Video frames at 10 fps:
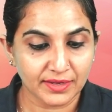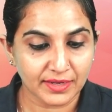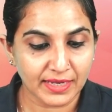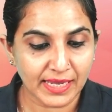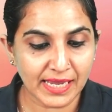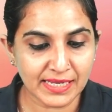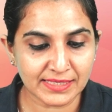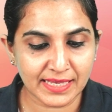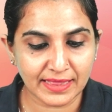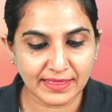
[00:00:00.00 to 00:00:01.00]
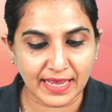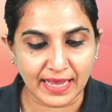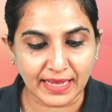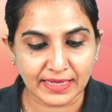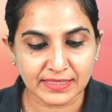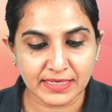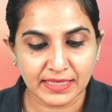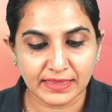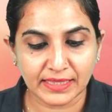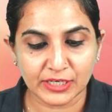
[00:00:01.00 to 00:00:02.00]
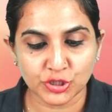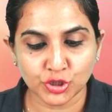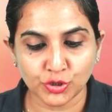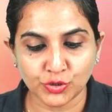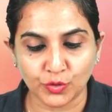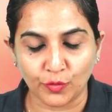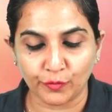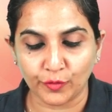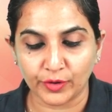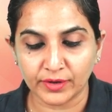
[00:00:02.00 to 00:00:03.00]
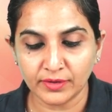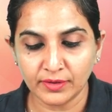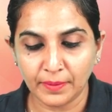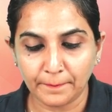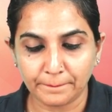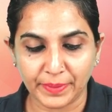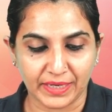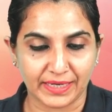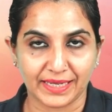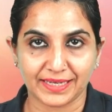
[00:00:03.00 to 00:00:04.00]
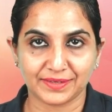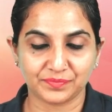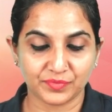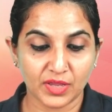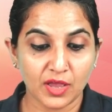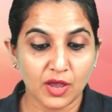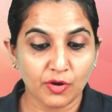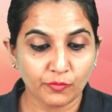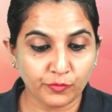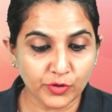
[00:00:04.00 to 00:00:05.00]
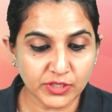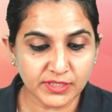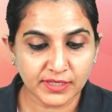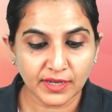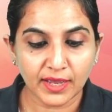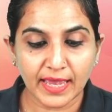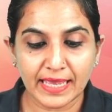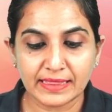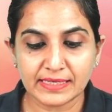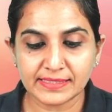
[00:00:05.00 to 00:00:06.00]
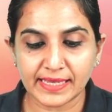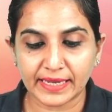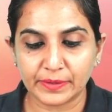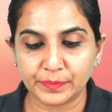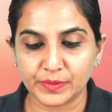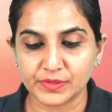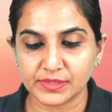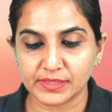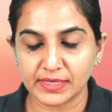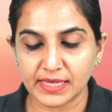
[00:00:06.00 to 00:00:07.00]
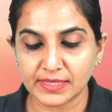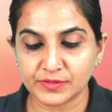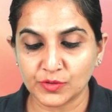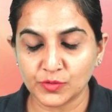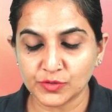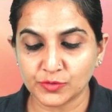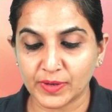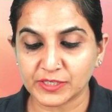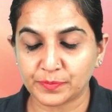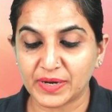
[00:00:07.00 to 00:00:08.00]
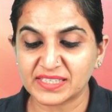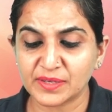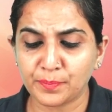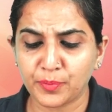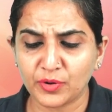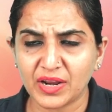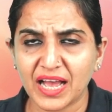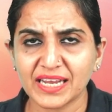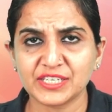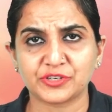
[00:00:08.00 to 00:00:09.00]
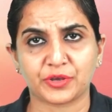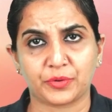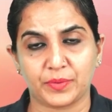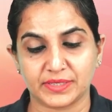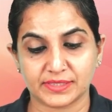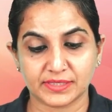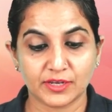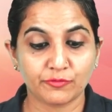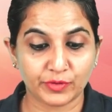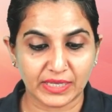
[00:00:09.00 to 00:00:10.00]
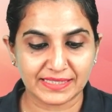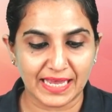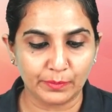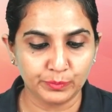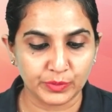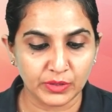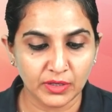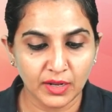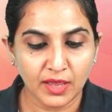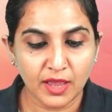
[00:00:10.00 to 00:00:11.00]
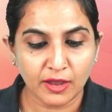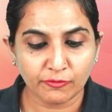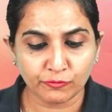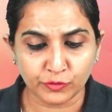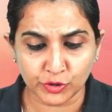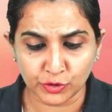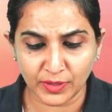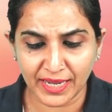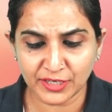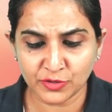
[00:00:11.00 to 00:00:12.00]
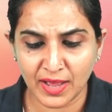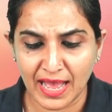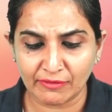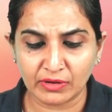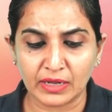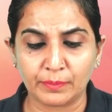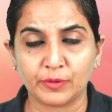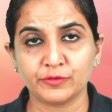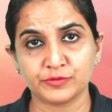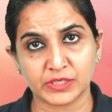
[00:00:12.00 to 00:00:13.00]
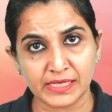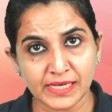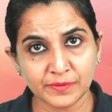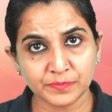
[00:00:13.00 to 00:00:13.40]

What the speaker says: He said that they should go for a picnic. Would in the second person is used to express a polite request. For example, would you like to have a cup of tea?